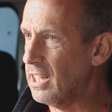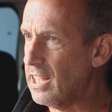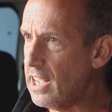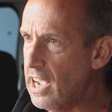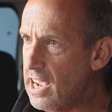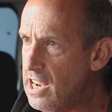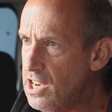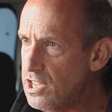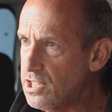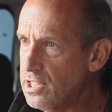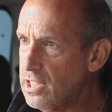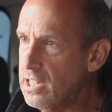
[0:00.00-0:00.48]

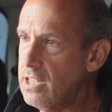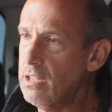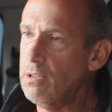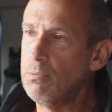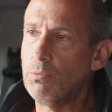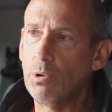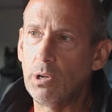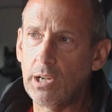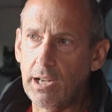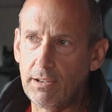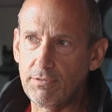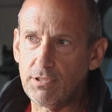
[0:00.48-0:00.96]
occasionally
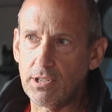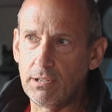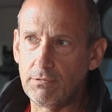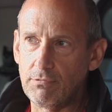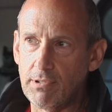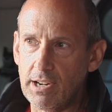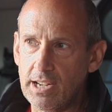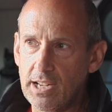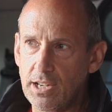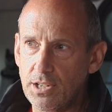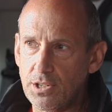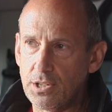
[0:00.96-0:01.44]
we'll have to
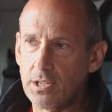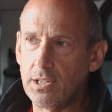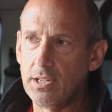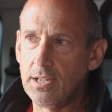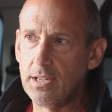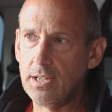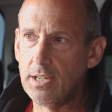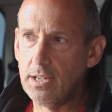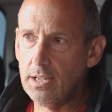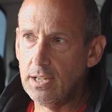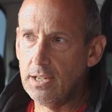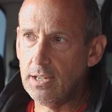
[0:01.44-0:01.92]
raise
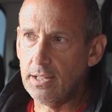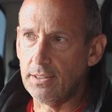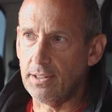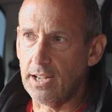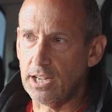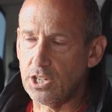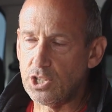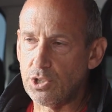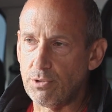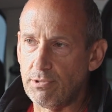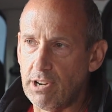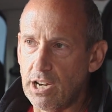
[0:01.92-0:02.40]

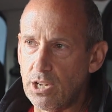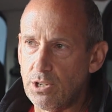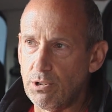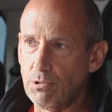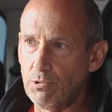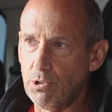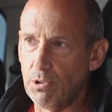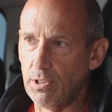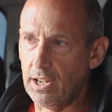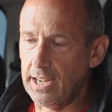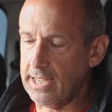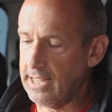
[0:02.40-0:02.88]
that
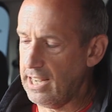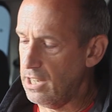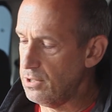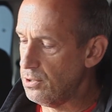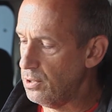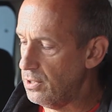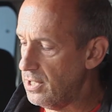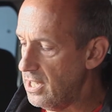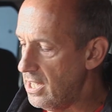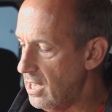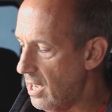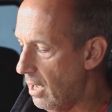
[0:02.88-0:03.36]
stretcher or that
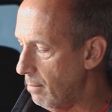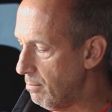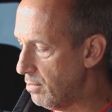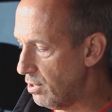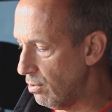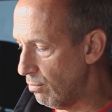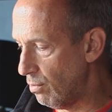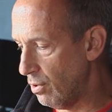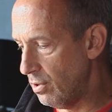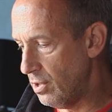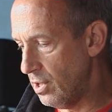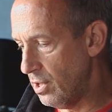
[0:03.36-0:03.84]
casualty up. So we'll